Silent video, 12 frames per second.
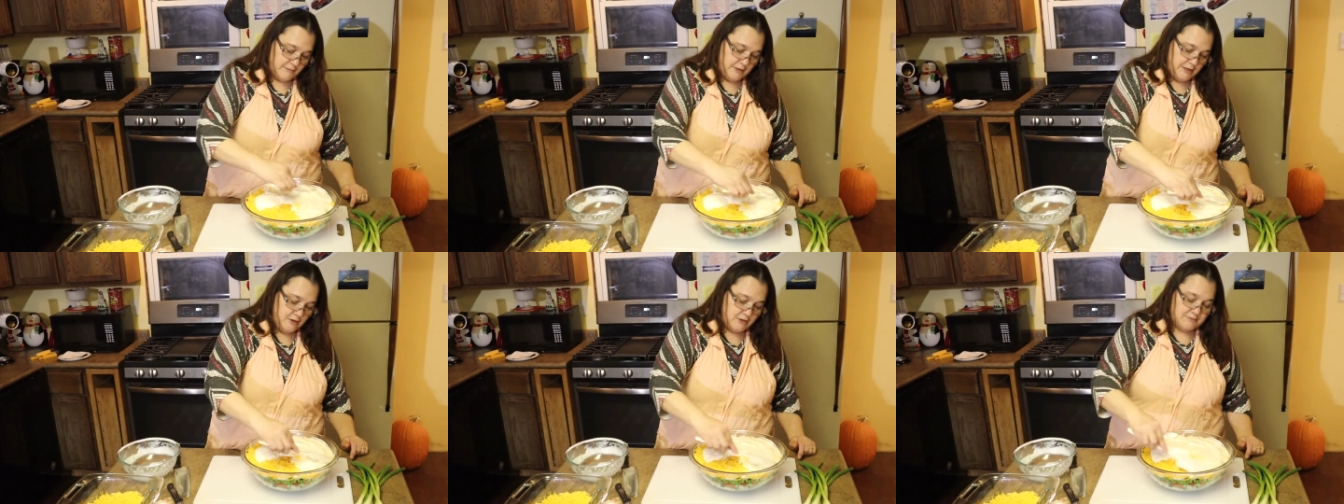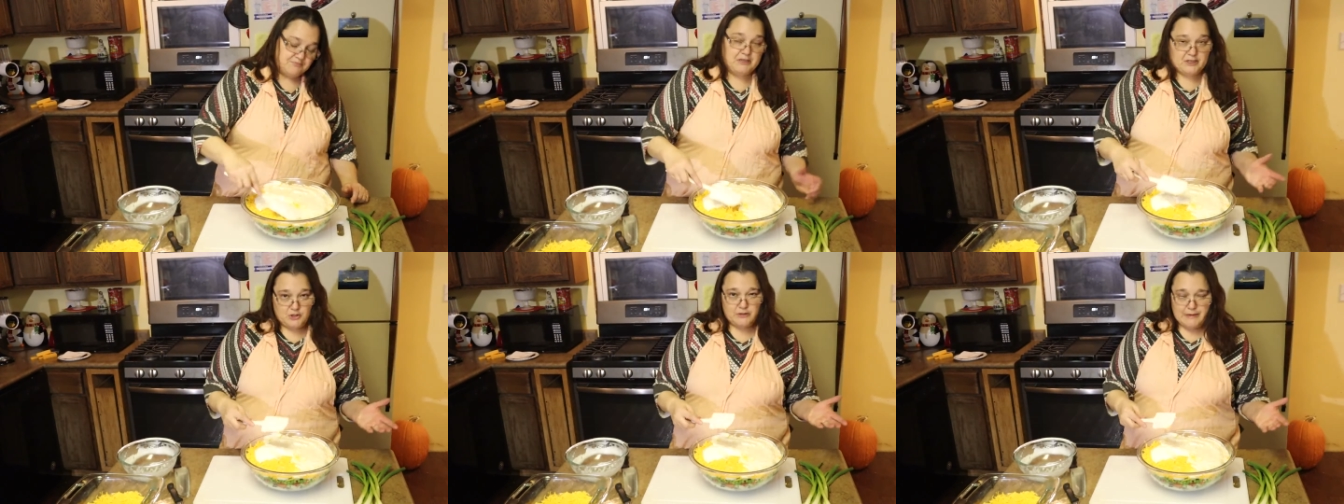You know,
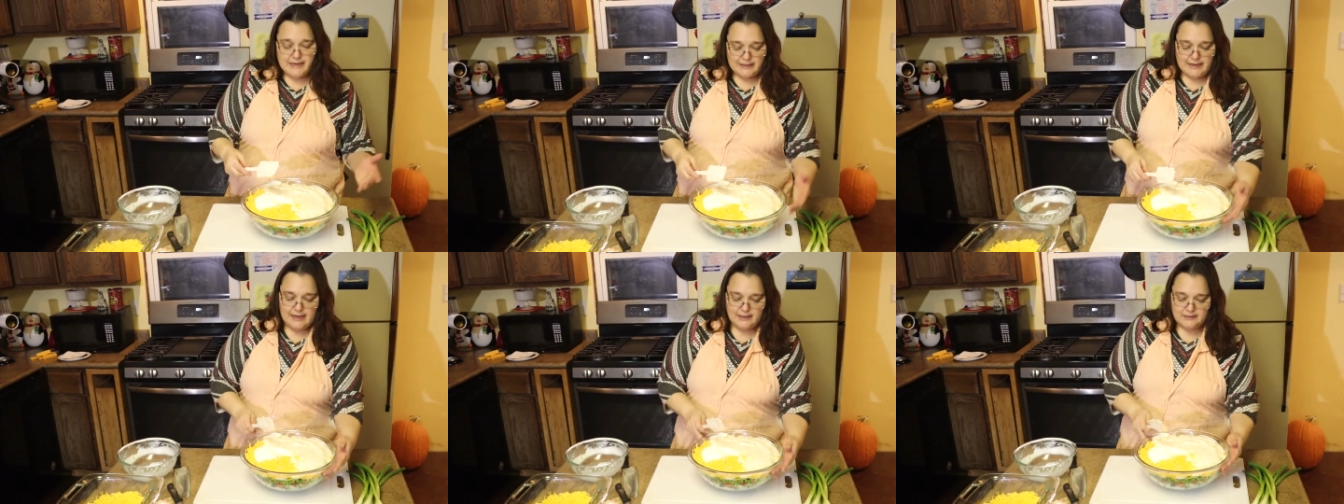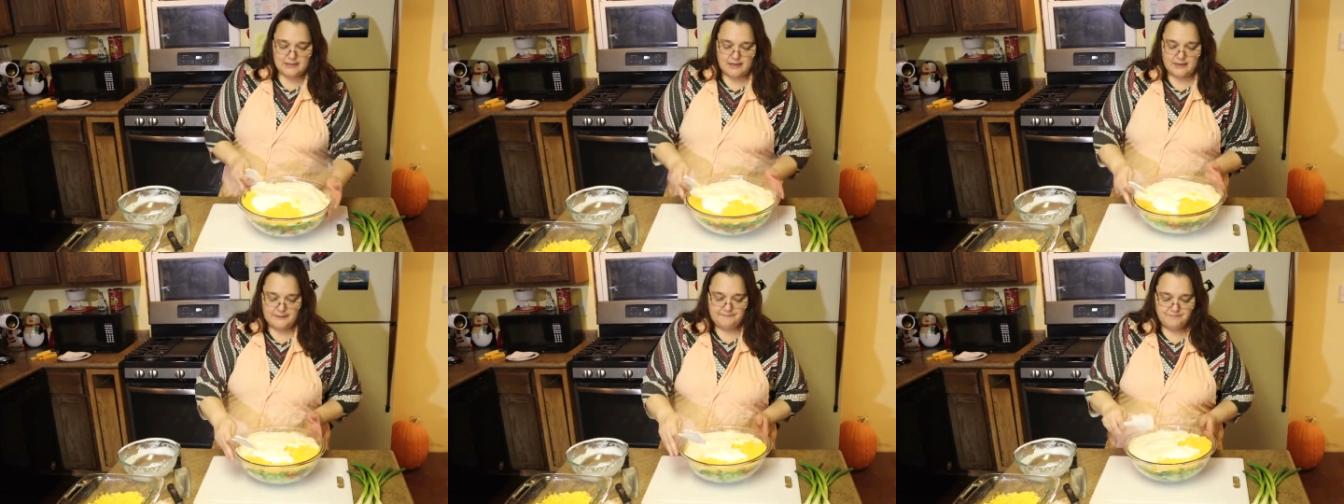because you can make it ahead of
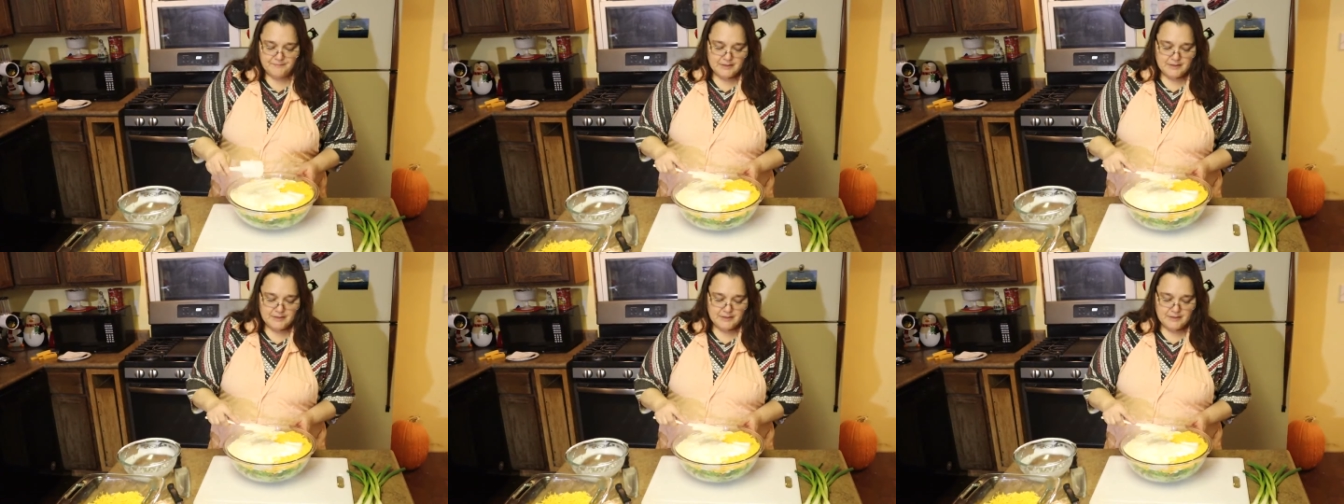time.